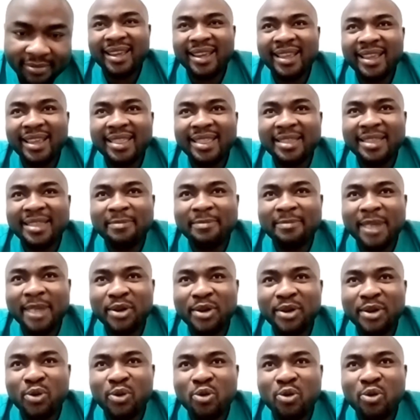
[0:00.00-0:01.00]
In the
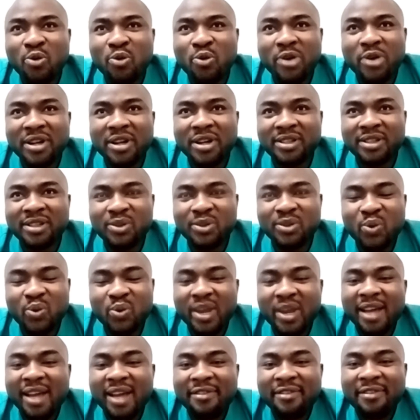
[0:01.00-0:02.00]
medical world,
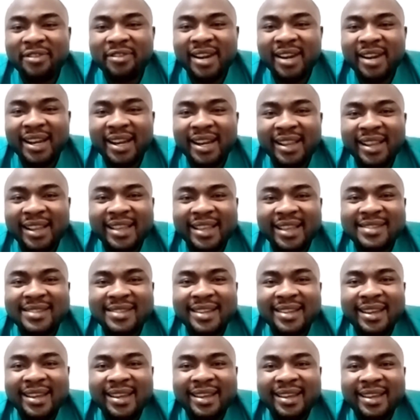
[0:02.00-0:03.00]

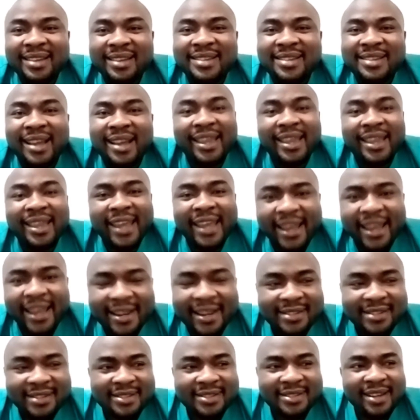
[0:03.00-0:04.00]
there's a
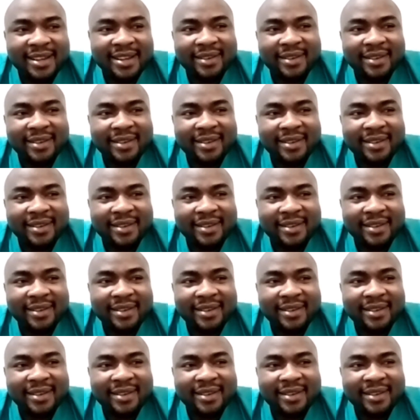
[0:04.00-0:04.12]
challenge.